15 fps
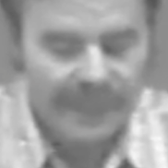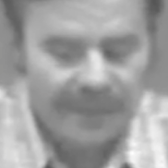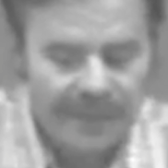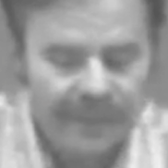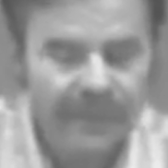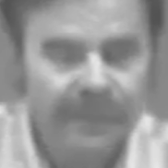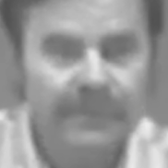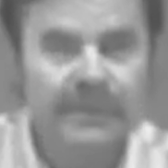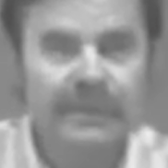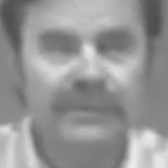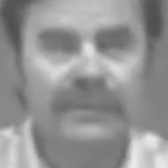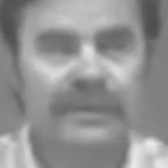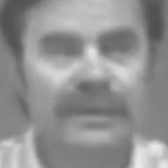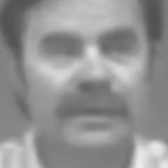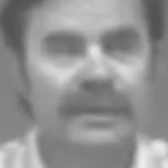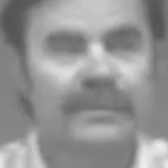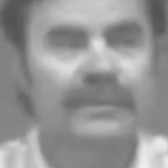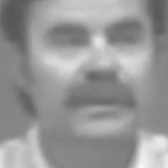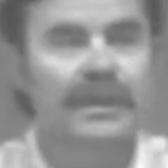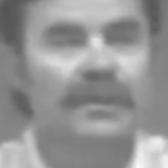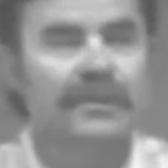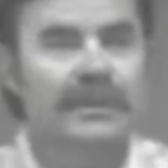Now their method then
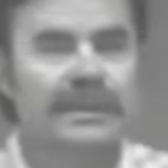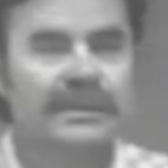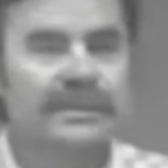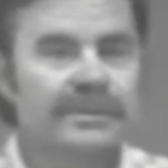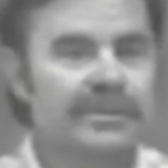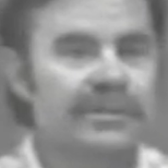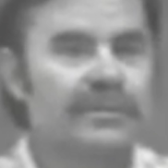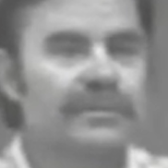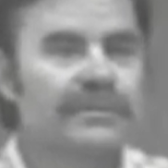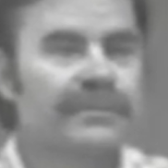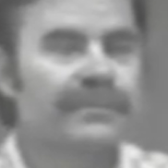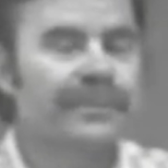was to